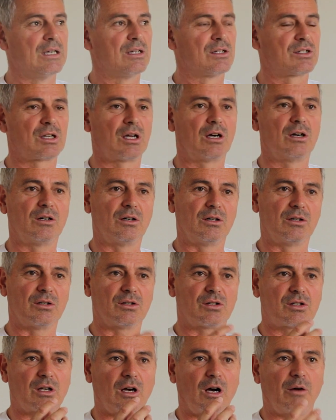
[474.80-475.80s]

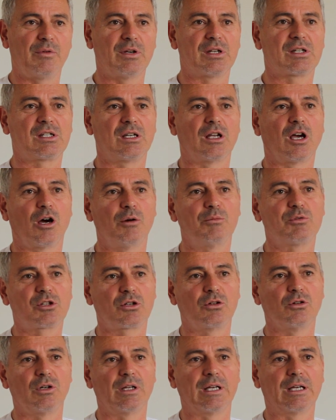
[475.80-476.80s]
So obviously
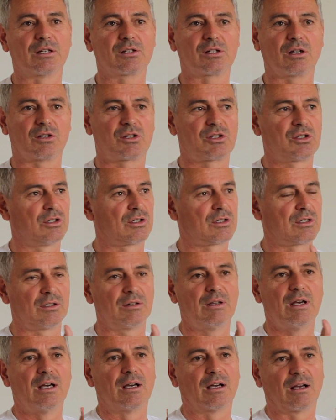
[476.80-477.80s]
homeschooling has got
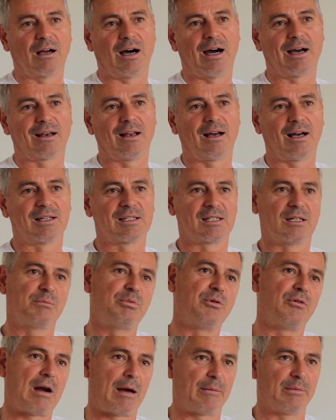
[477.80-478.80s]
certain guidelines and
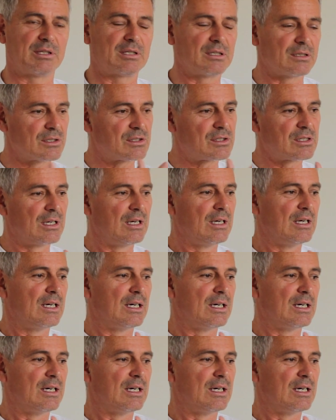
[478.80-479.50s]
parameters.